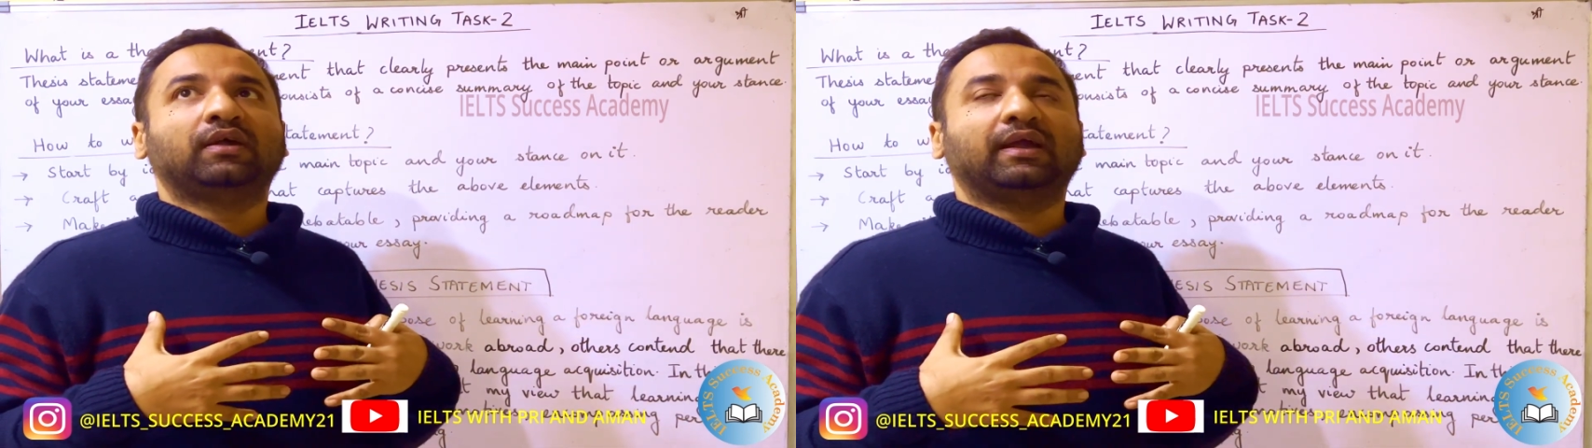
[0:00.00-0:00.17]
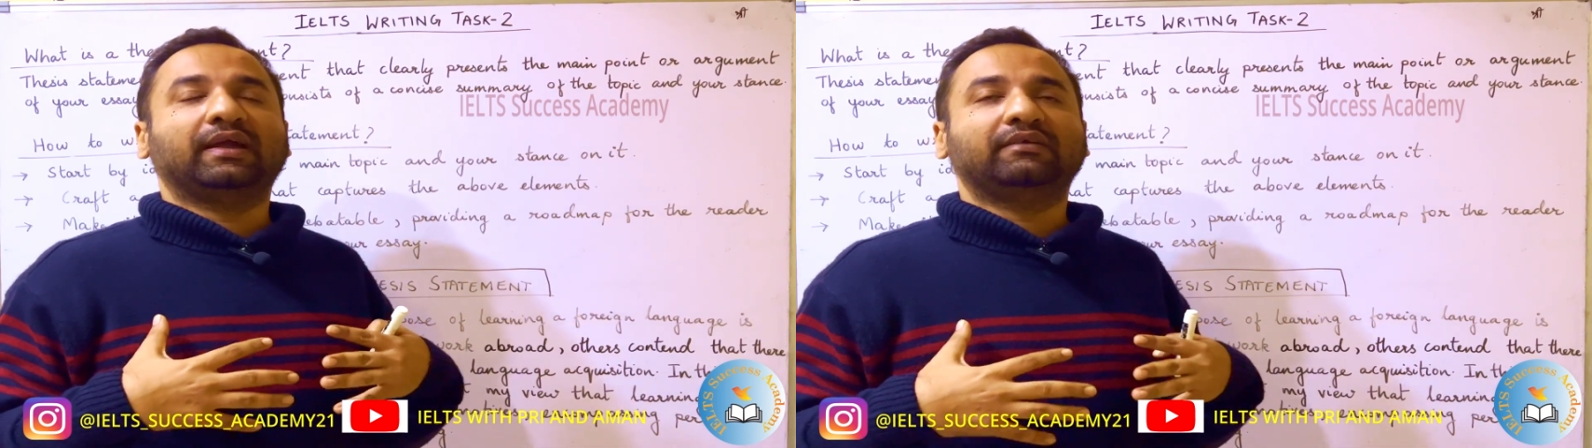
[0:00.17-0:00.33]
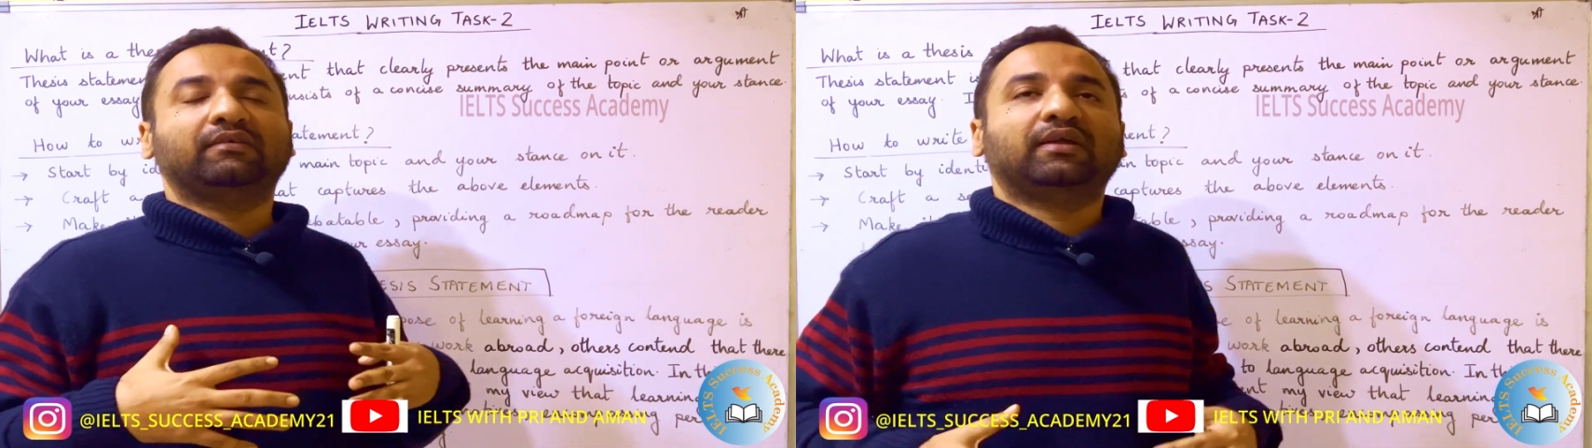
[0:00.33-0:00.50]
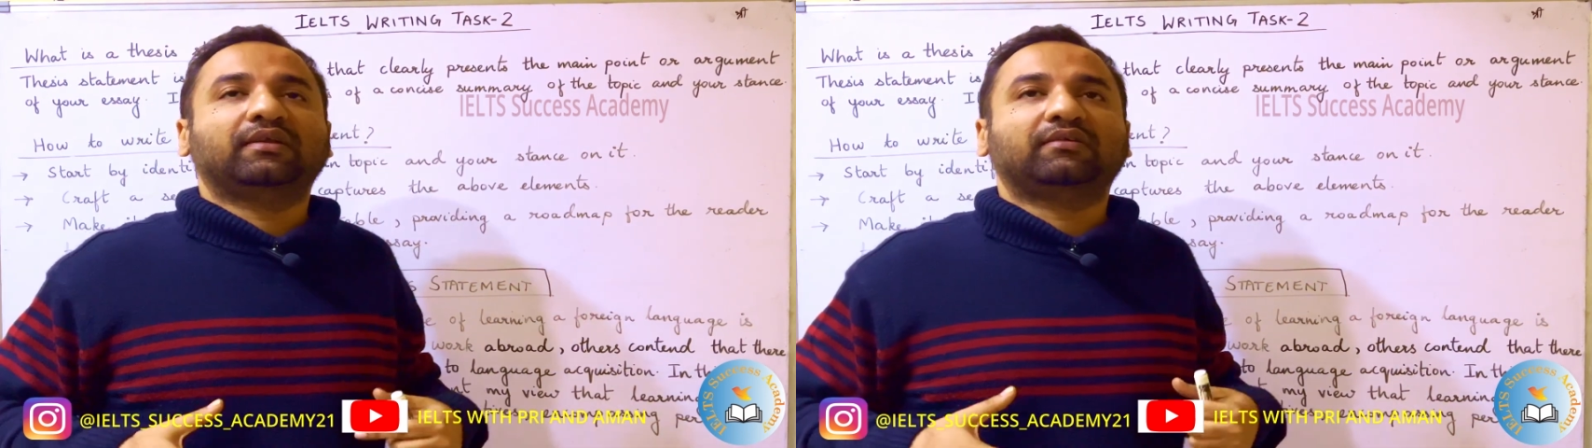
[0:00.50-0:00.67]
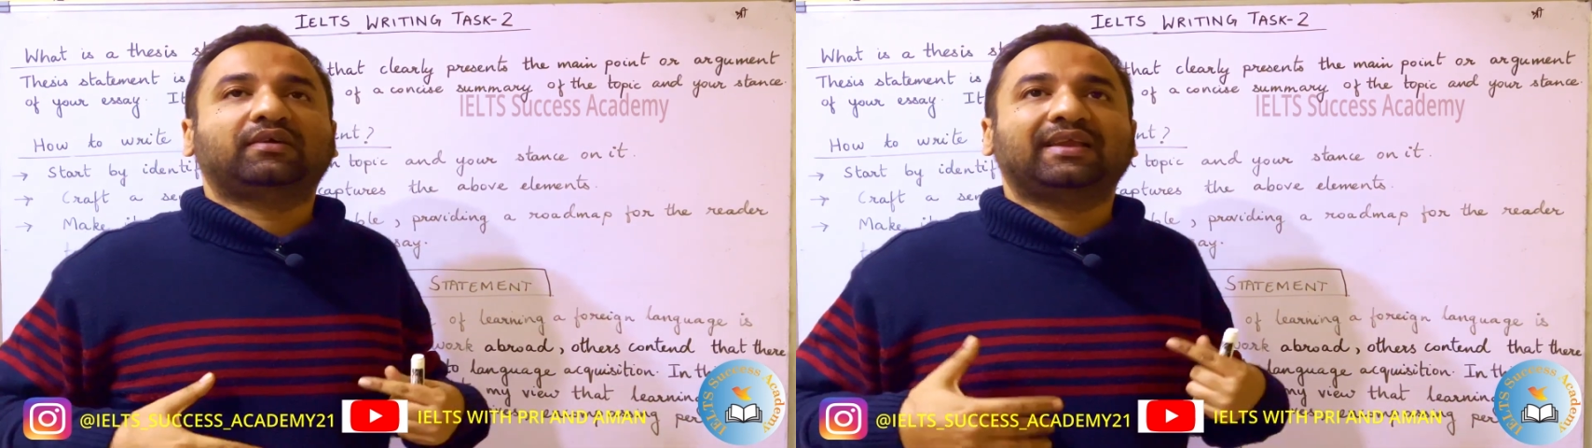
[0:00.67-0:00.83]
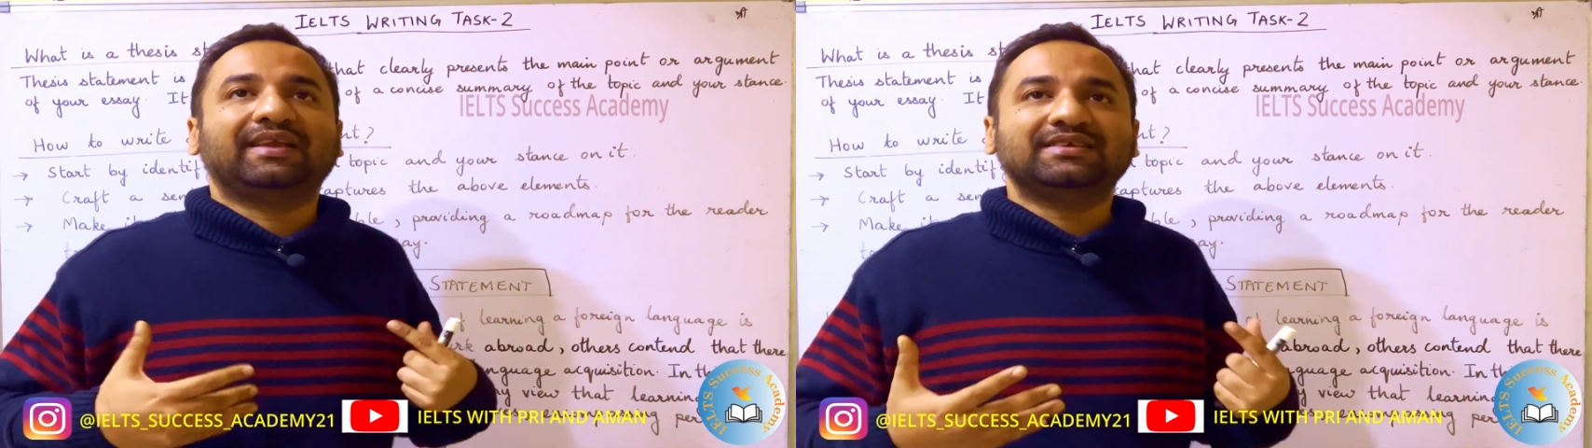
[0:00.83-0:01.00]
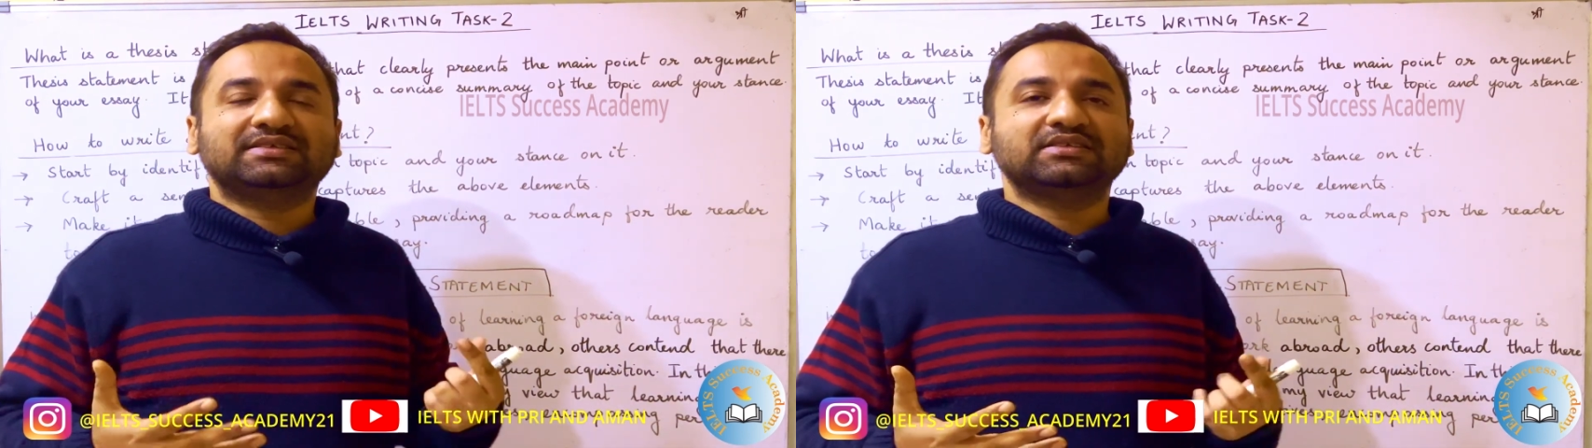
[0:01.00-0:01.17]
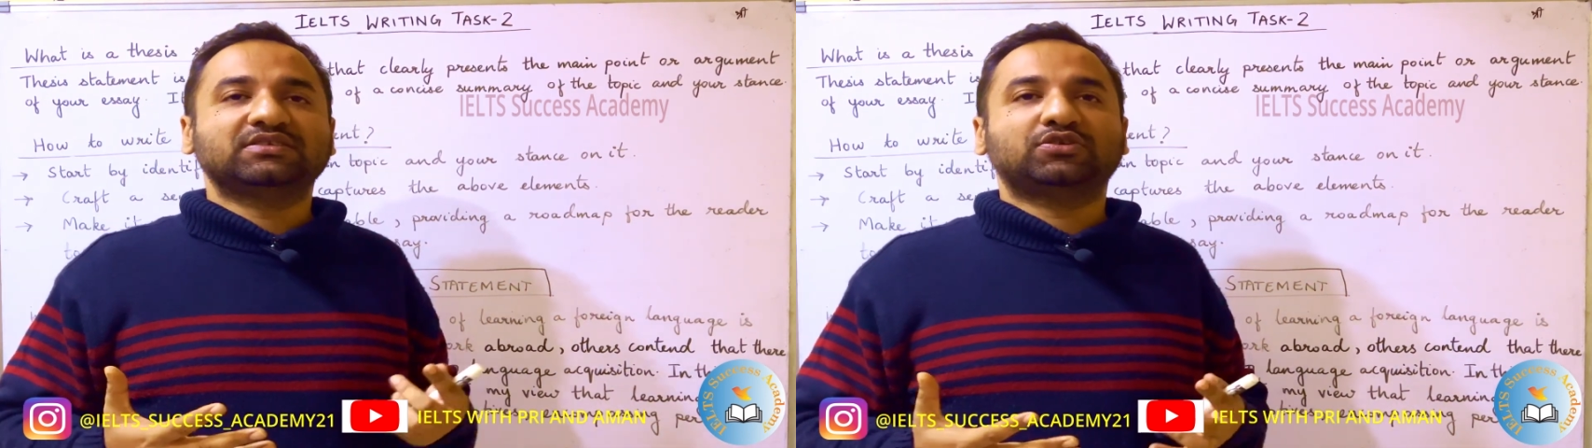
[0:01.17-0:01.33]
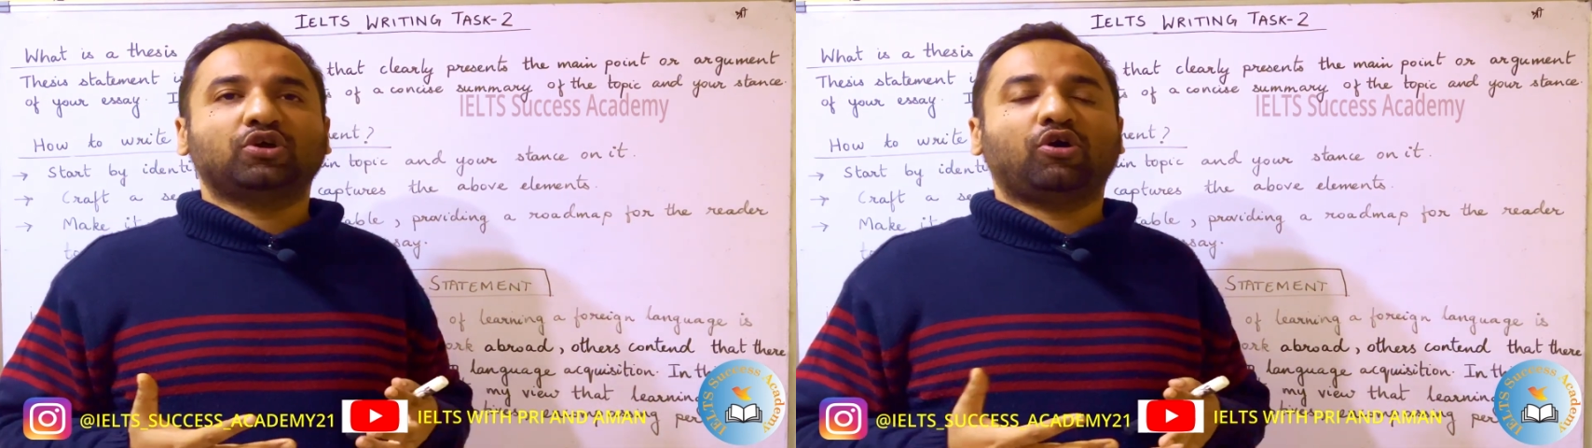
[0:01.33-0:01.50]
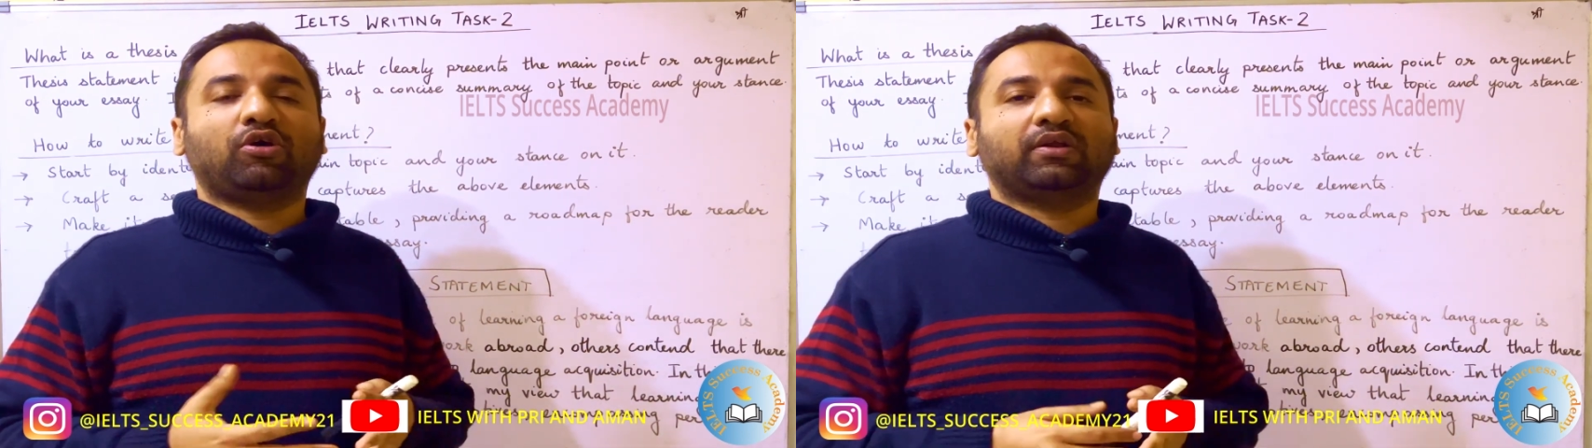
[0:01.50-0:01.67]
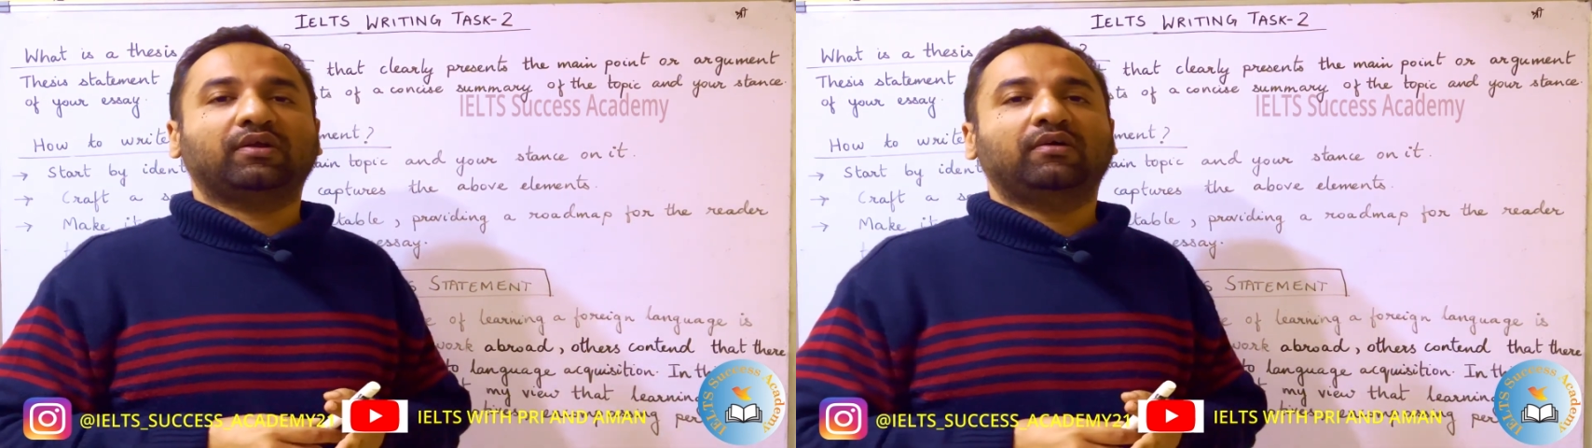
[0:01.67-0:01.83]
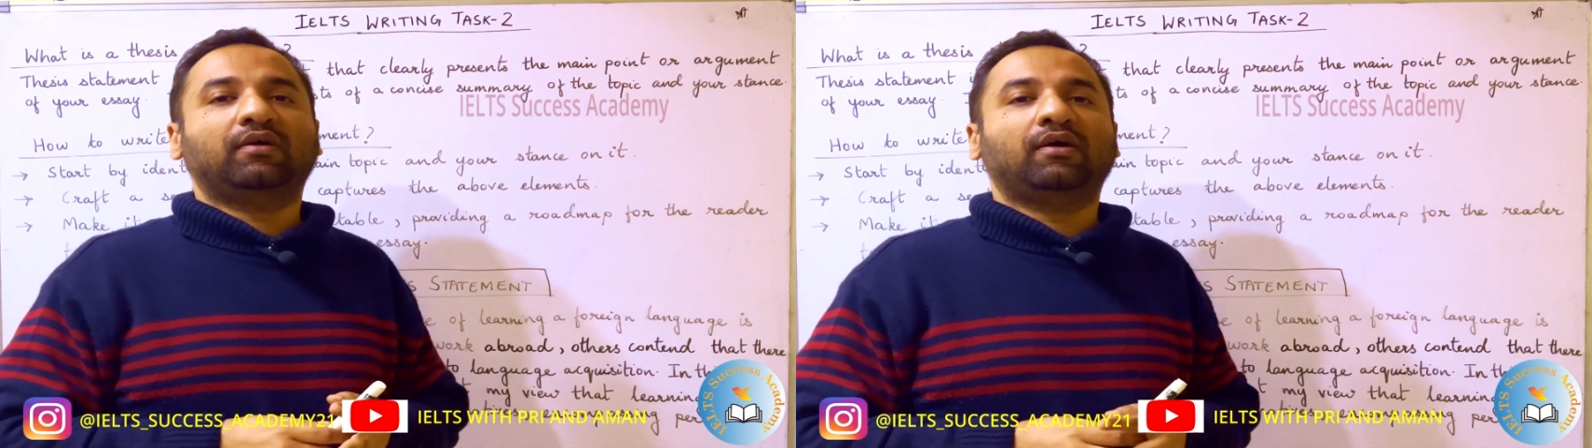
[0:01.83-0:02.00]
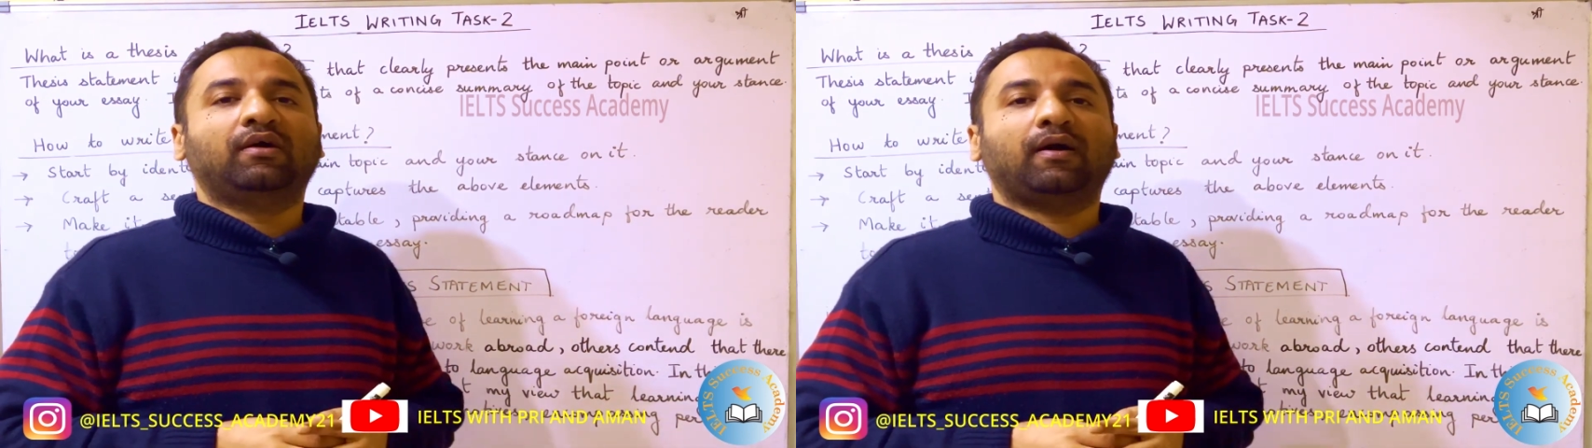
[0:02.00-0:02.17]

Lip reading: it increases your